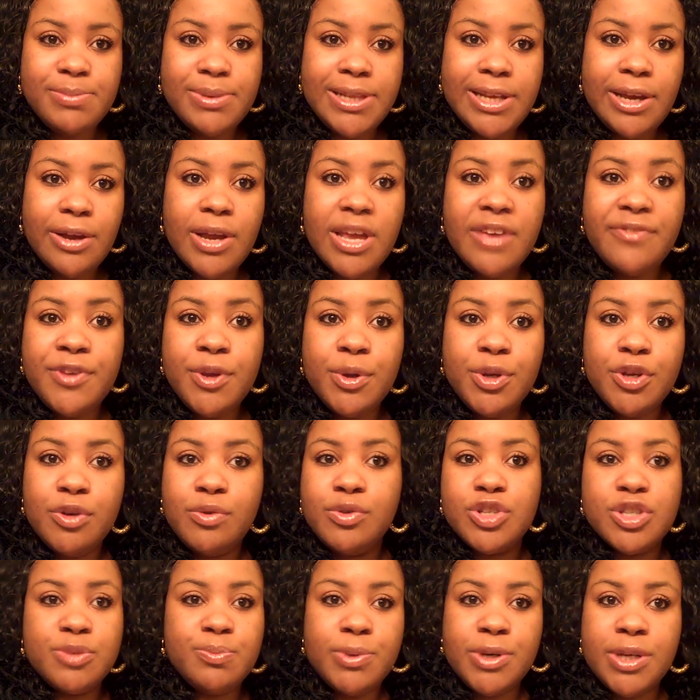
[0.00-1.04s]
player if you do
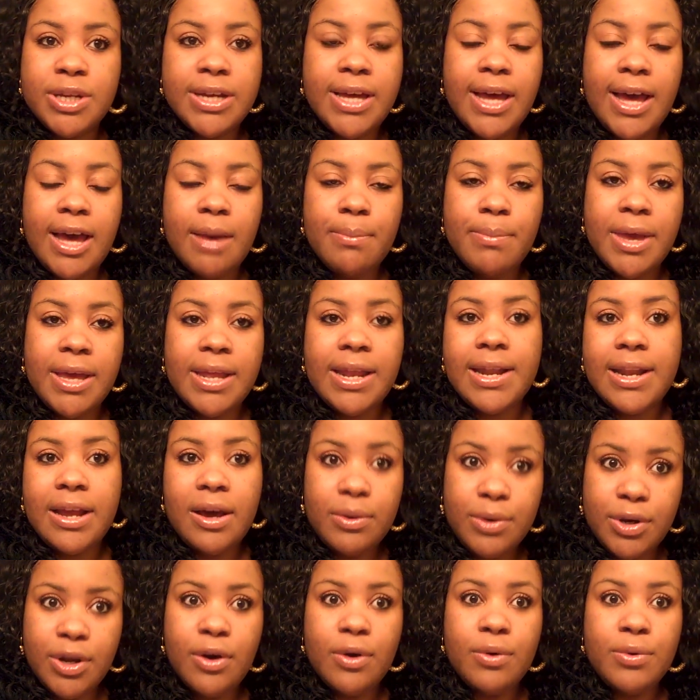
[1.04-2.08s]
just put a comment and
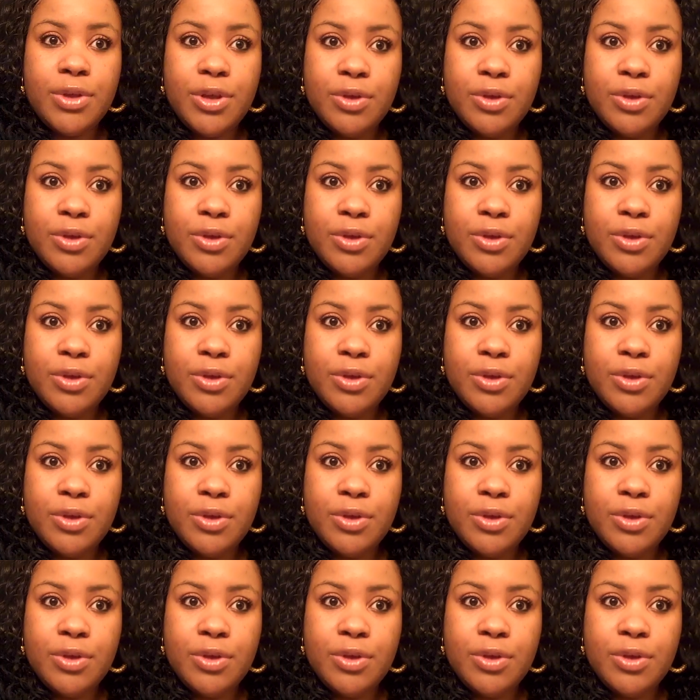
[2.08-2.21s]
i'll know